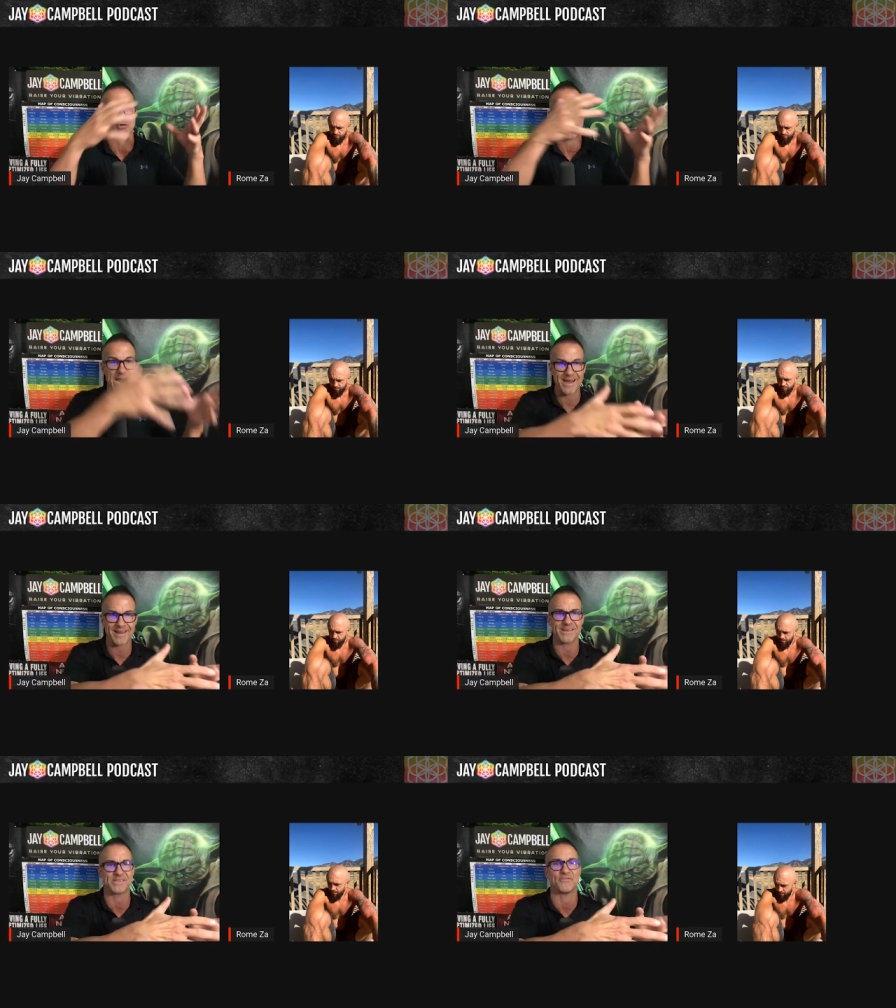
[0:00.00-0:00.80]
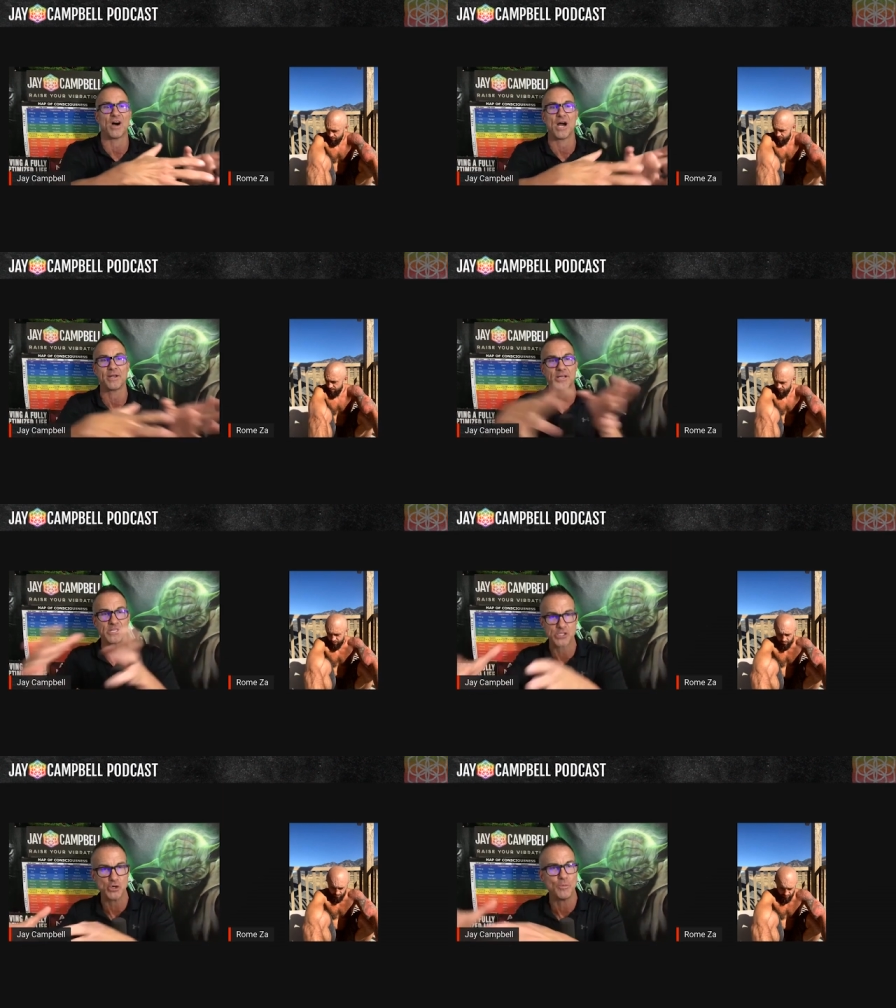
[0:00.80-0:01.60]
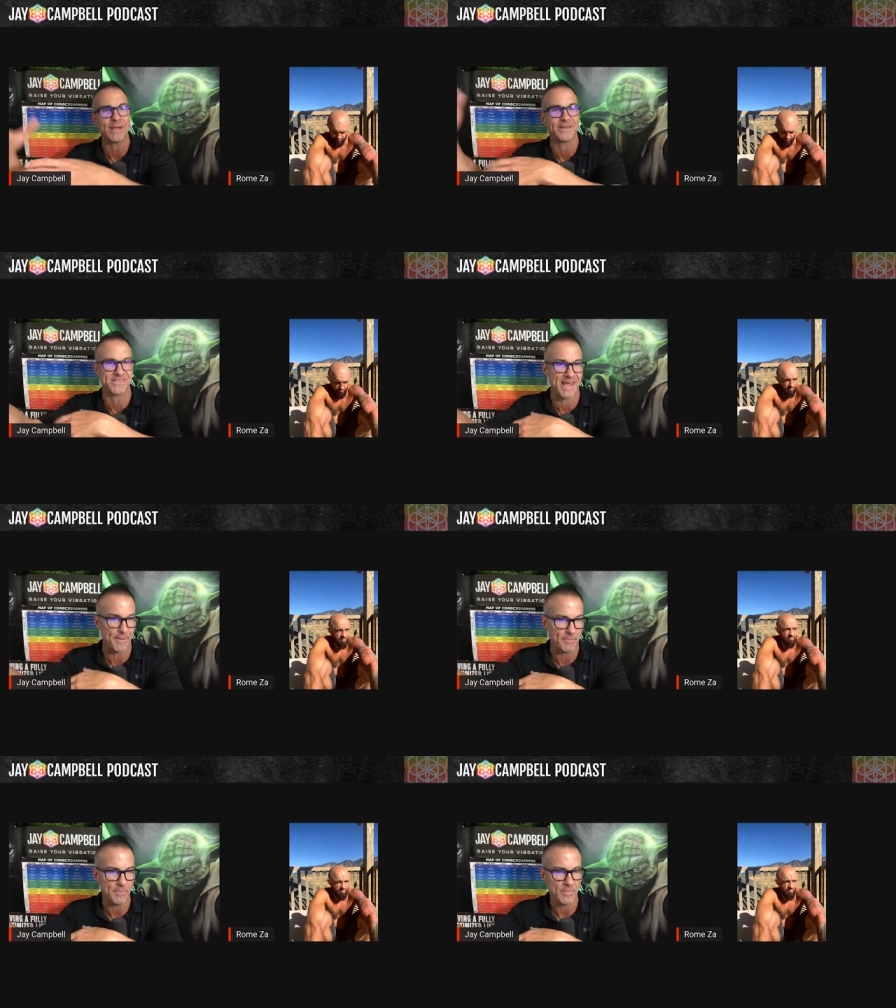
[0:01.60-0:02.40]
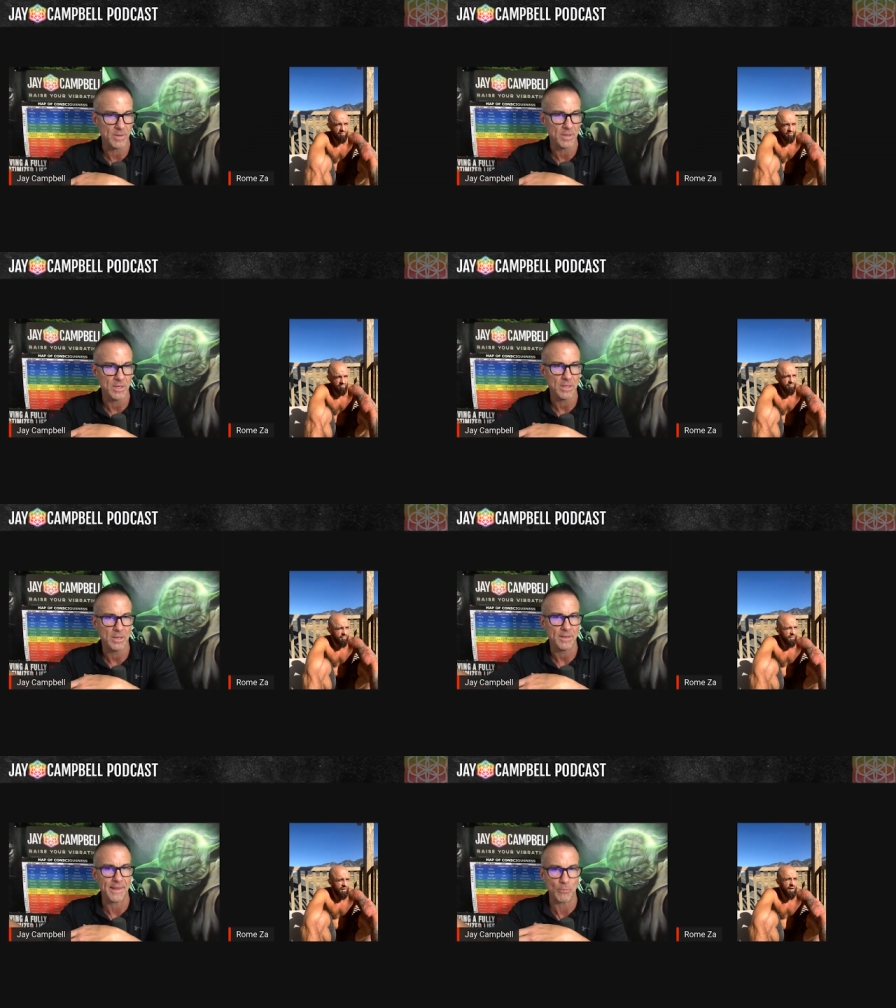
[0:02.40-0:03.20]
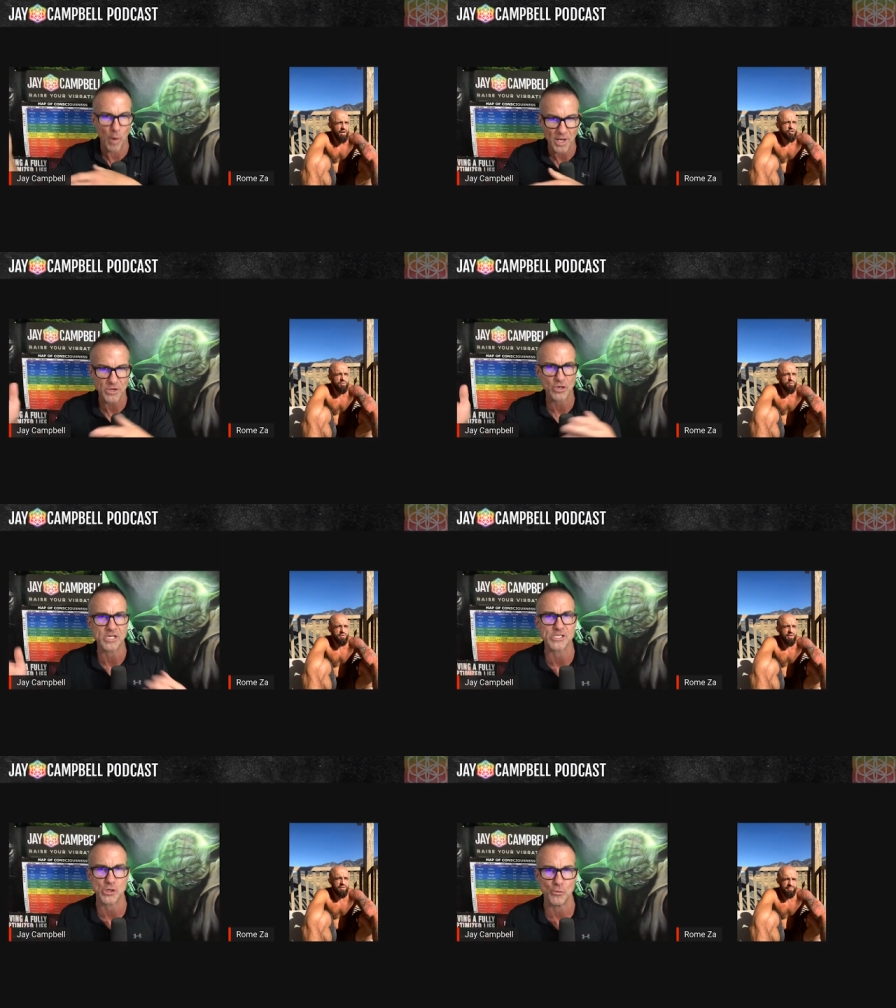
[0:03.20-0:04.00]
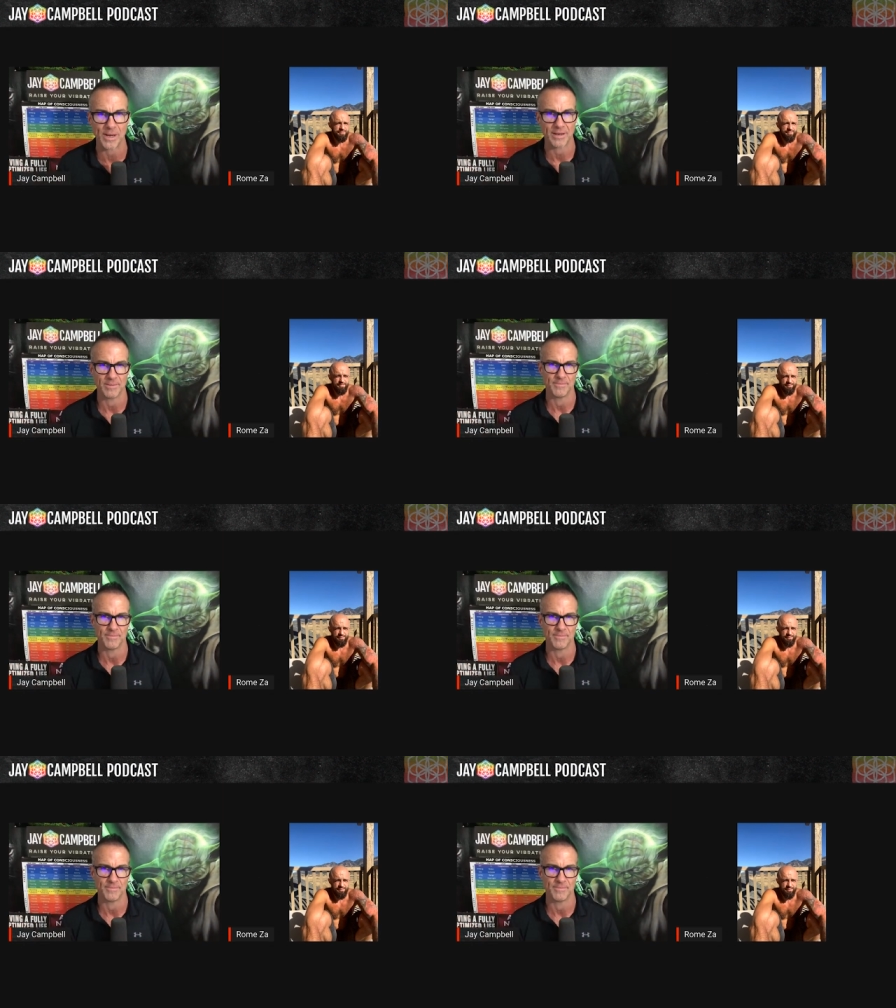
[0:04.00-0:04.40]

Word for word: Creating is divine, consuming is them. They want 100%. you consuming